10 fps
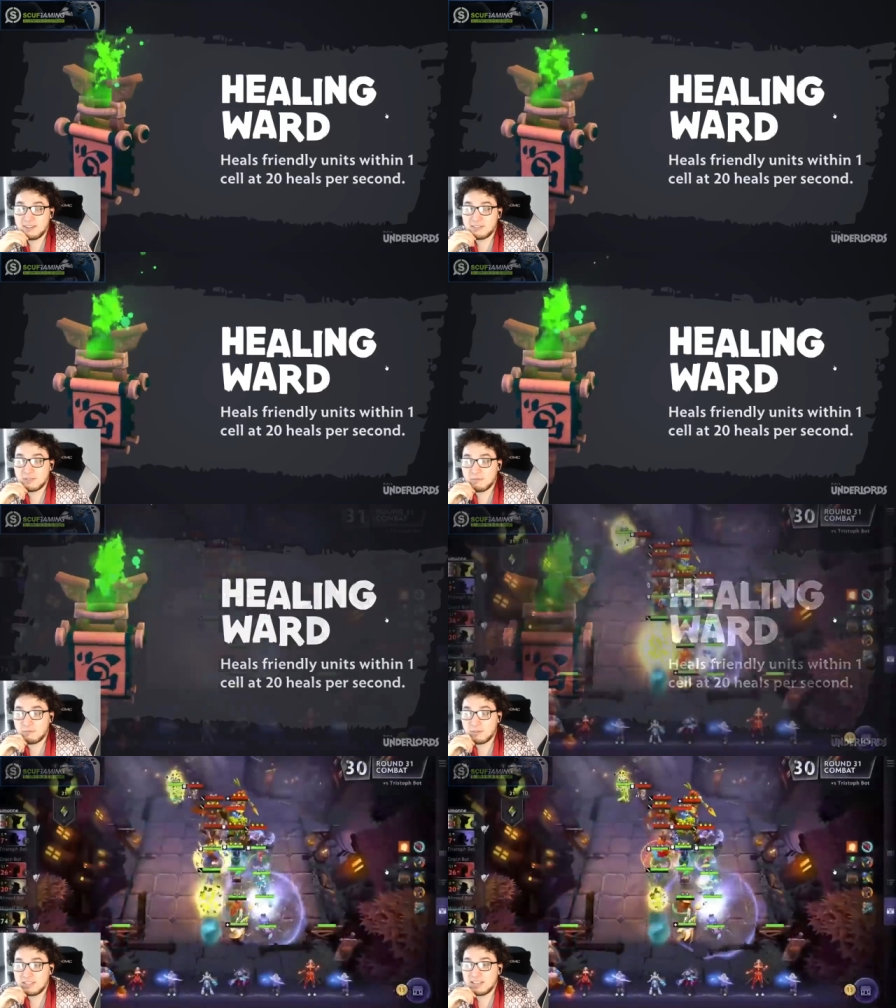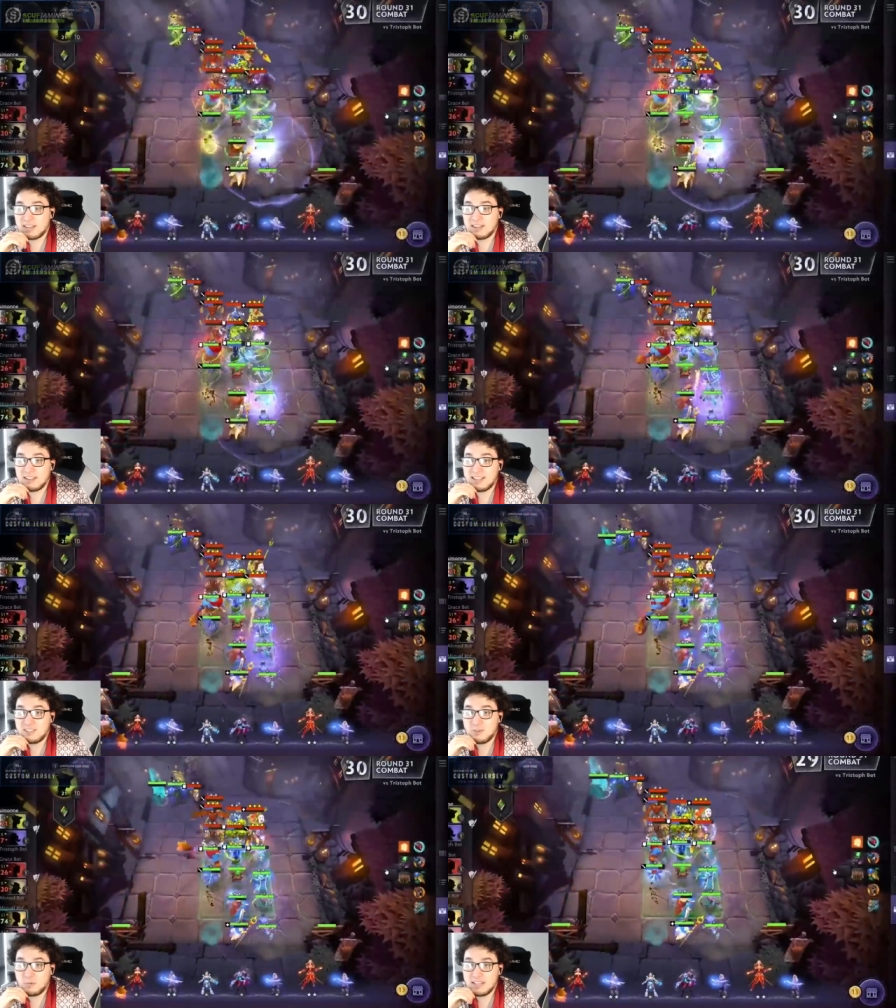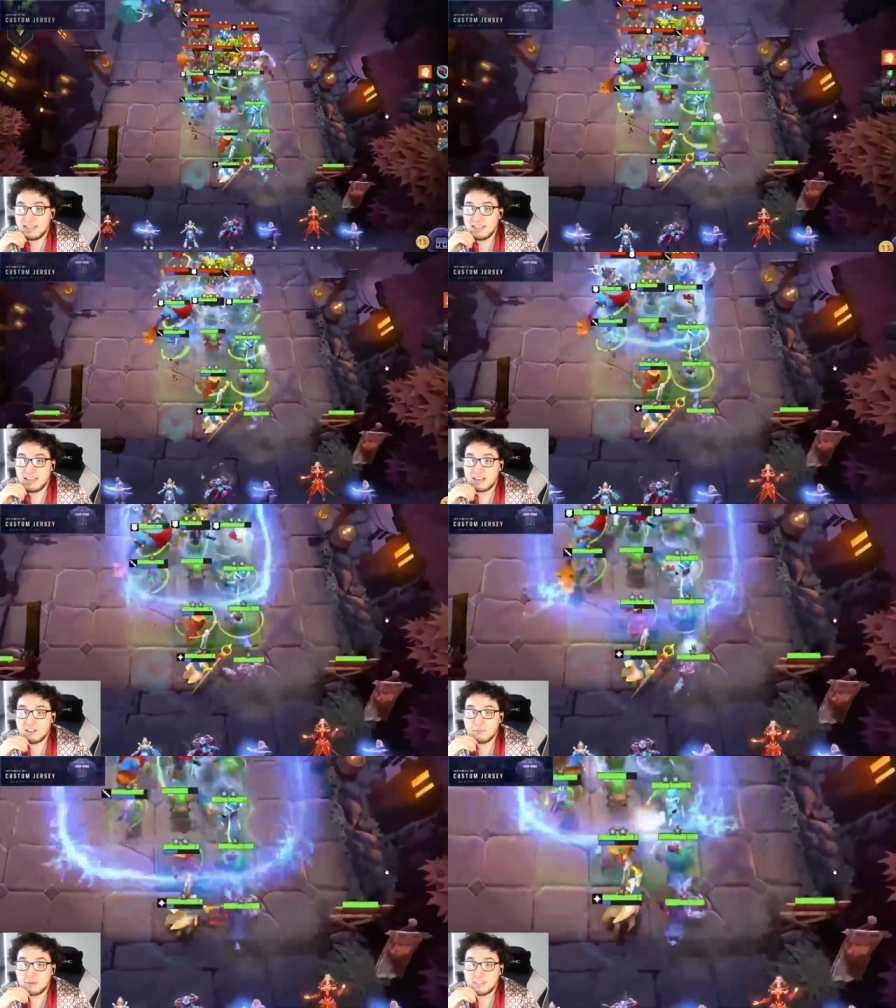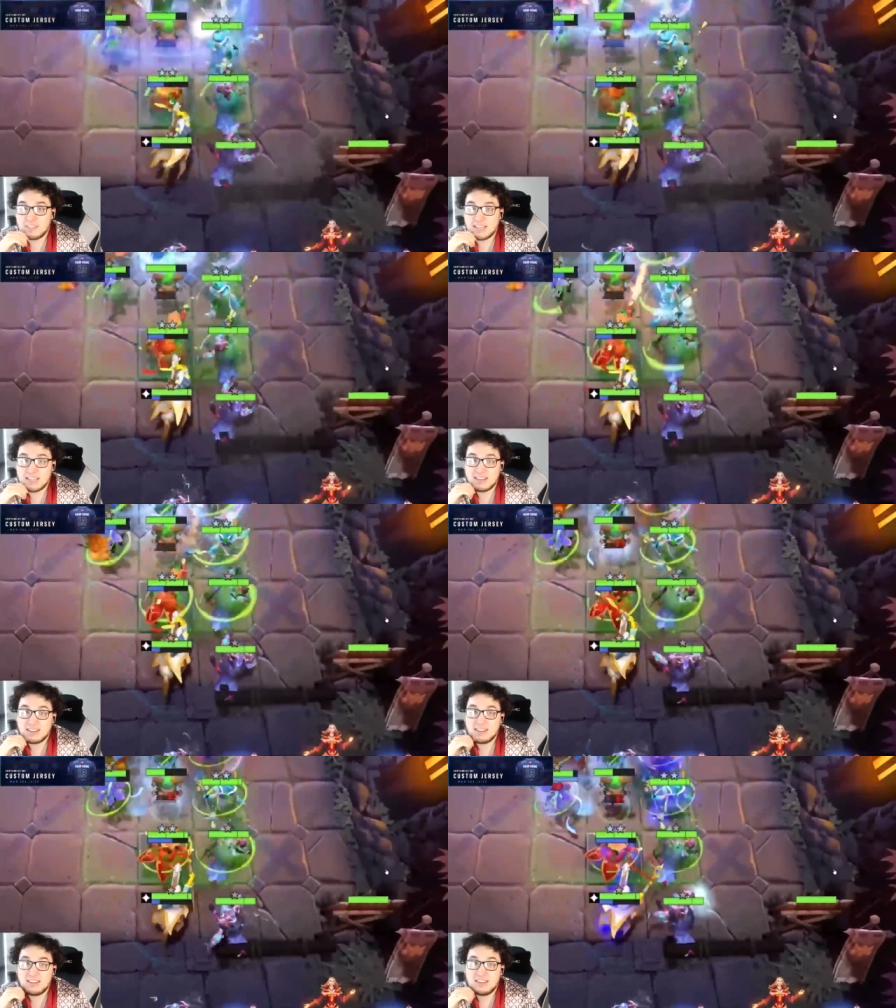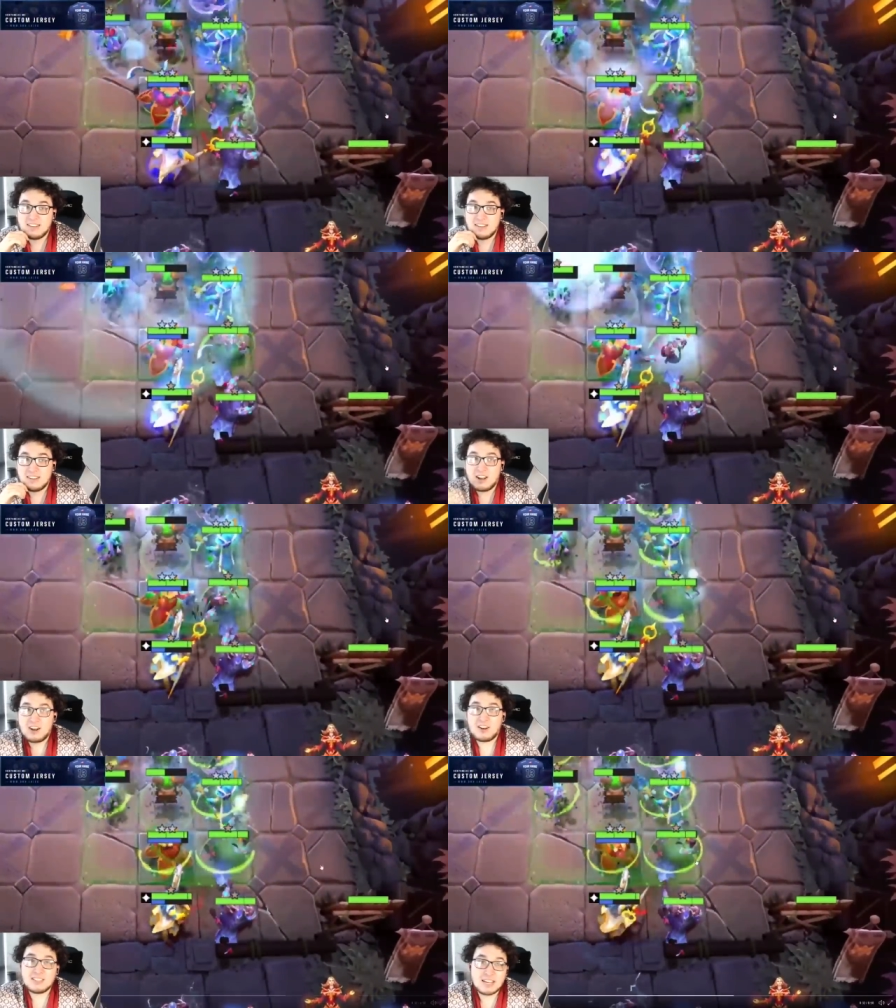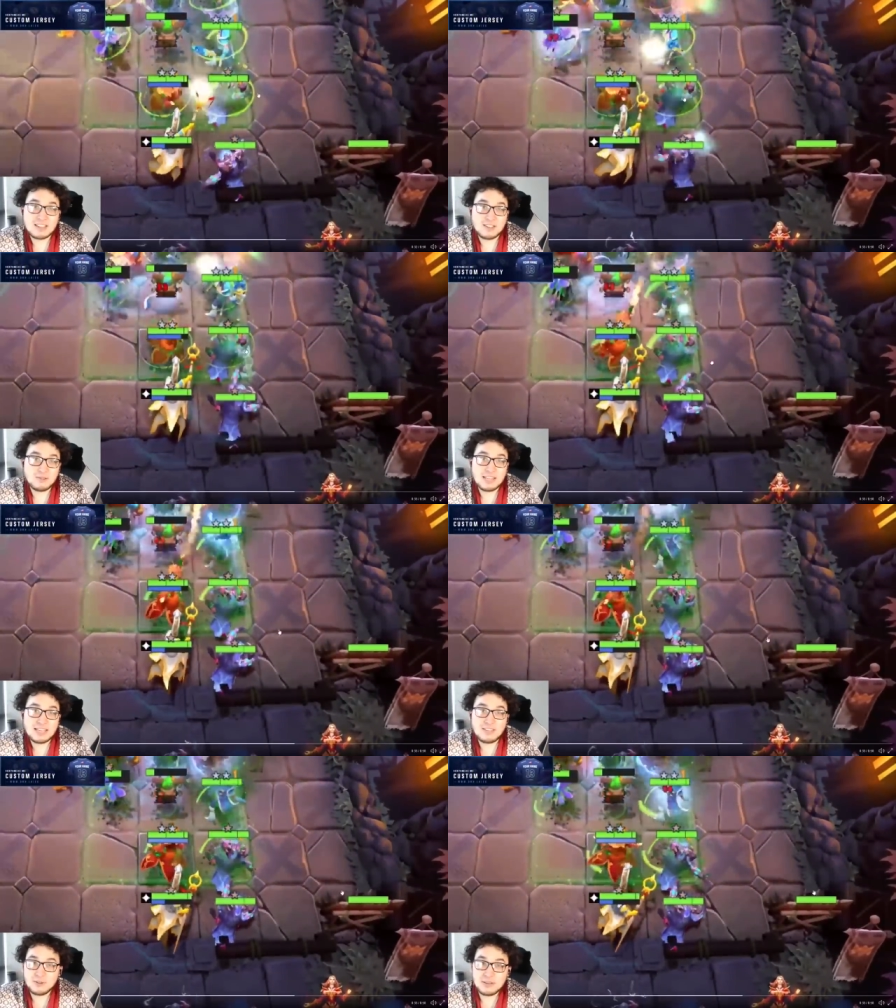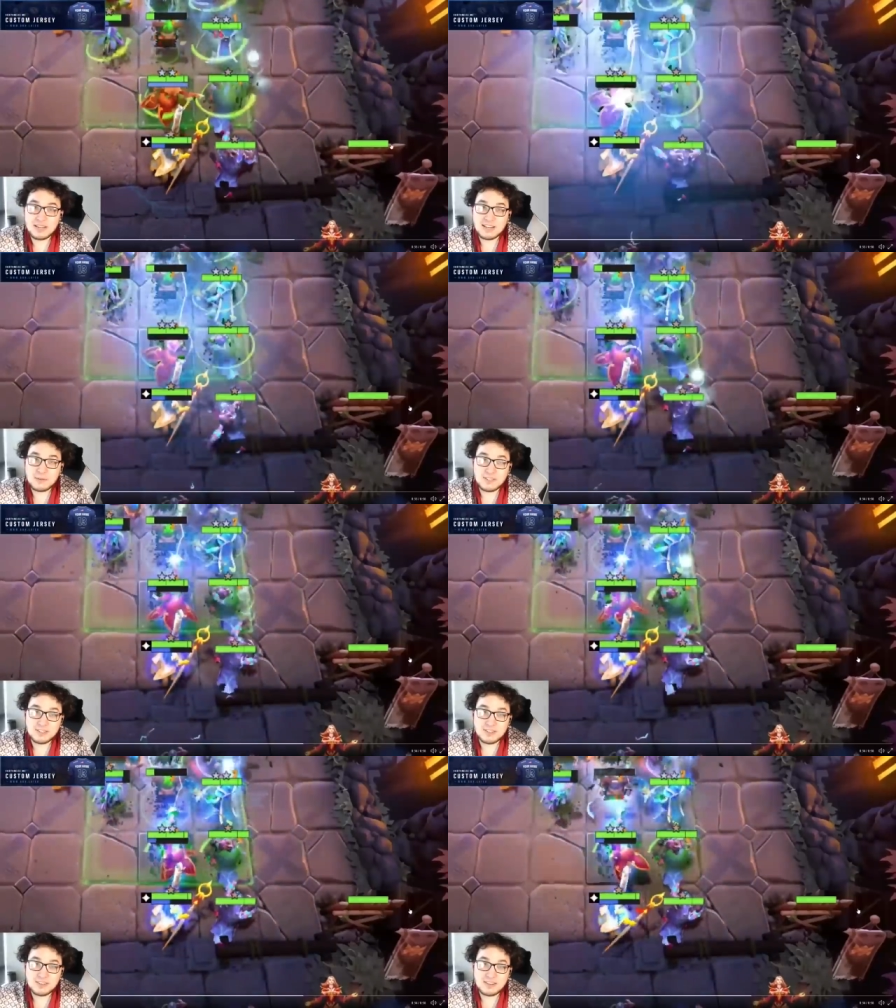units within 1 cell at 20 health per second. Oh, it's got the old like druid animation.